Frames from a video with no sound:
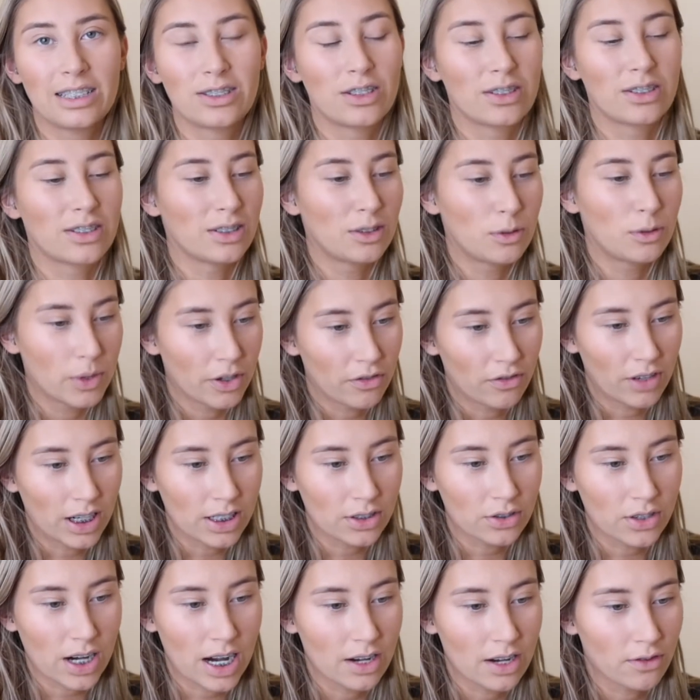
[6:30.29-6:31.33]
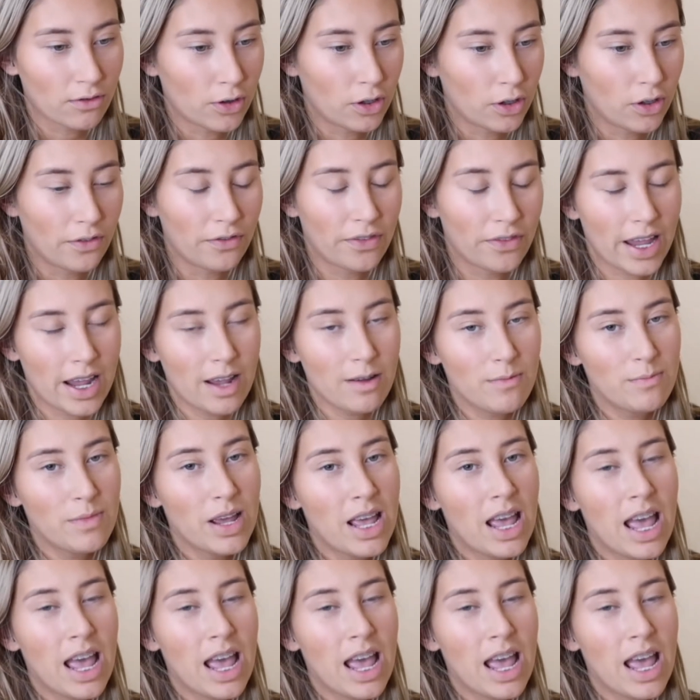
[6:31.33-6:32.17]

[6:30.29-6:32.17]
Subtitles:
So it's a little bit frustrating for all of them.